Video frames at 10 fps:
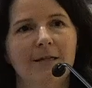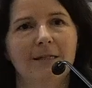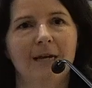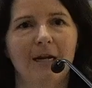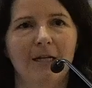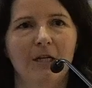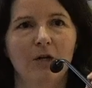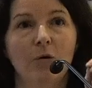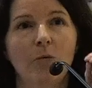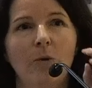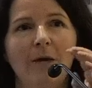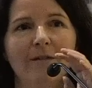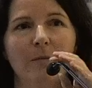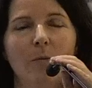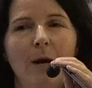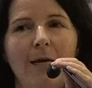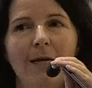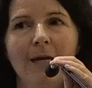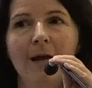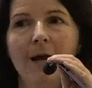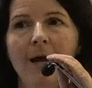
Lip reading: The second year, we have some waning.